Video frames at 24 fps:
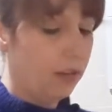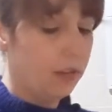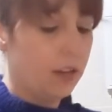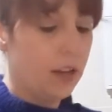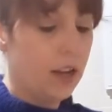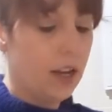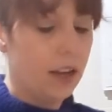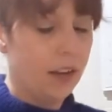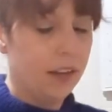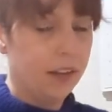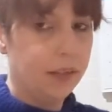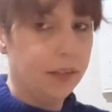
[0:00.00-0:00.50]

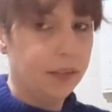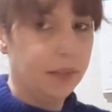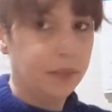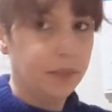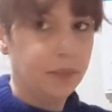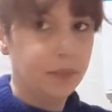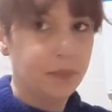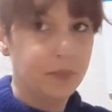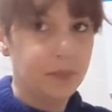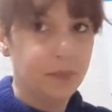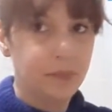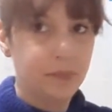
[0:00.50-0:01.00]
Yeah.
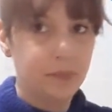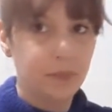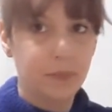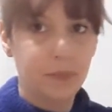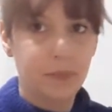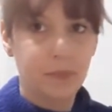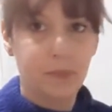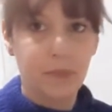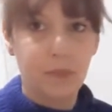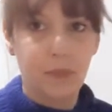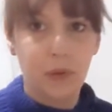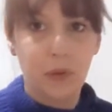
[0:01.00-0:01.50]

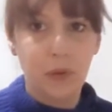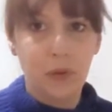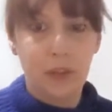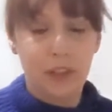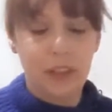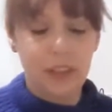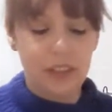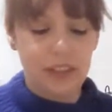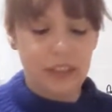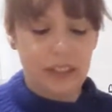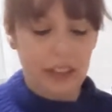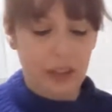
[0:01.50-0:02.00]
Who
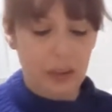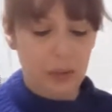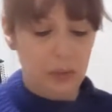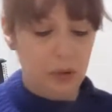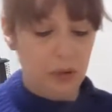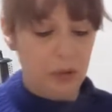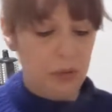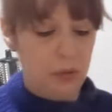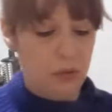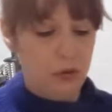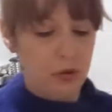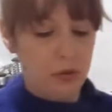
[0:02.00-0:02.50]
doesn't like a
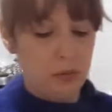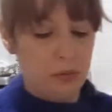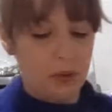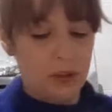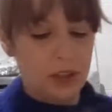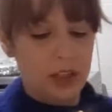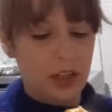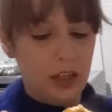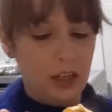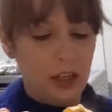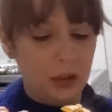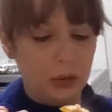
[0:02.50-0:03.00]
big bowl of
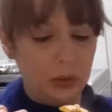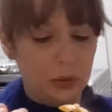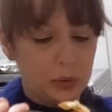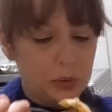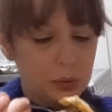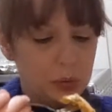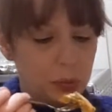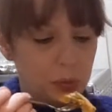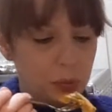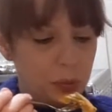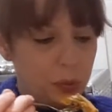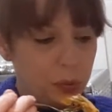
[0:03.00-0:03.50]

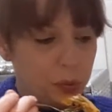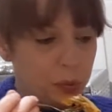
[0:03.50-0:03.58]
potatoes?